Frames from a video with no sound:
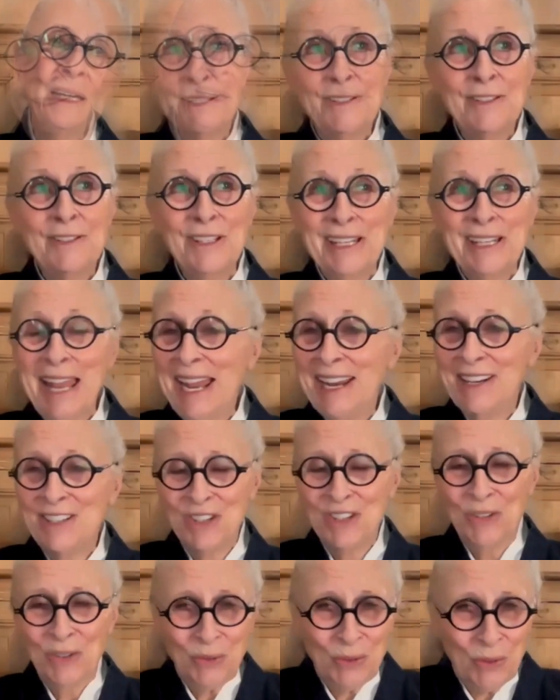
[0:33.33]
There's a
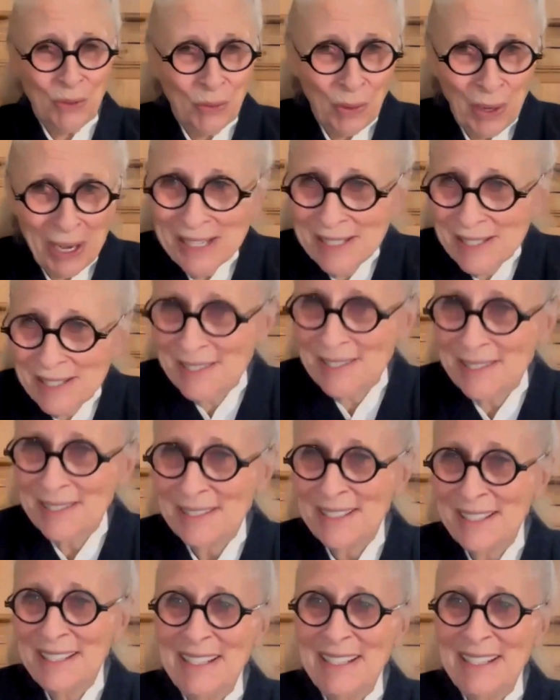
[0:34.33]
national G.R.A.C.E